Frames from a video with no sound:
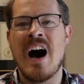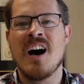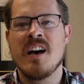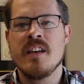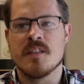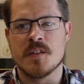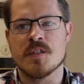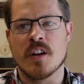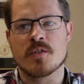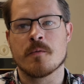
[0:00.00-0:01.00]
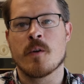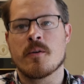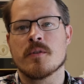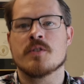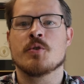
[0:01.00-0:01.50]
Hi, this is Dr.
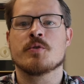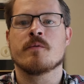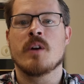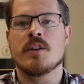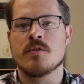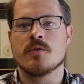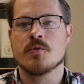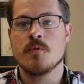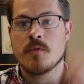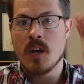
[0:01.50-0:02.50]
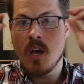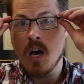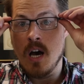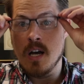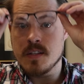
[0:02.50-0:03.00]
Frank with the Church of Rational Truth.
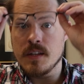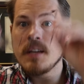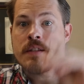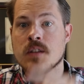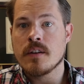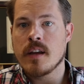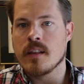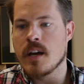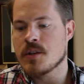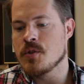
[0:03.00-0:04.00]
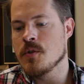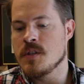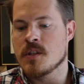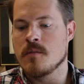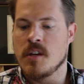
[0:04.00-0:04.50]
Today's Sunday lecture
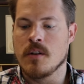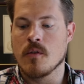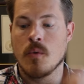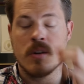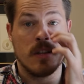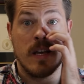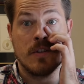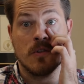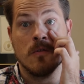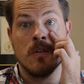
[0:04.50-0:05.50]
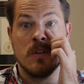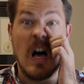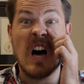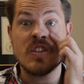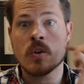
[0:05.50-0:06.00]
is going to be another one on
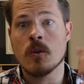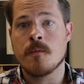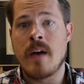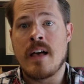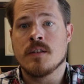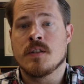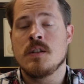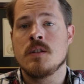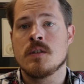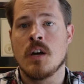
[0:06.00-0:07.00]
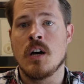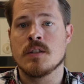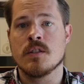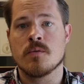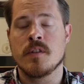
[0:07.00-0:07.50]
logical fallacies,
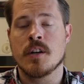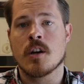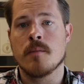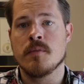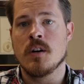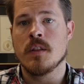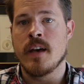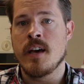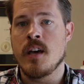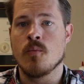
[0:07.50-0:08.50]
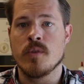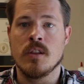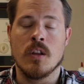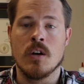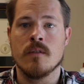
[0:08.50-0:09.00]
since we've done a couple on that, and we
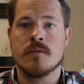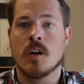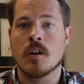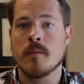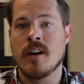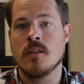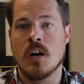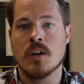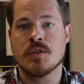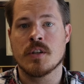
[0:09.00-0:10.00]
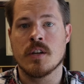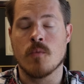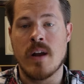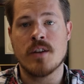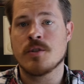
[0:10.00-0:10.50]
love talking about logic and
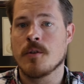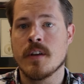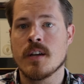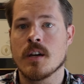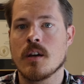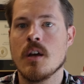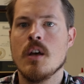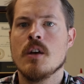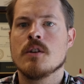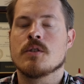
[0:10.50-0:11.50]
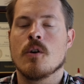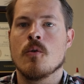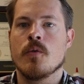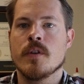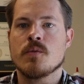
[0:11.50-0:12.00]
rational thinking.
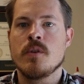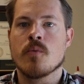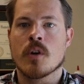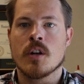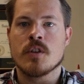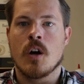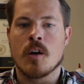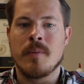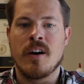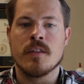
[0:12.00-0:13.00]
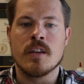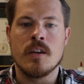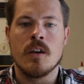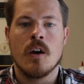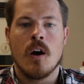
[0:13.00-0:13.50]
So this week we're going to talk about
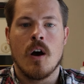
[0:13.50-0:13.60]
the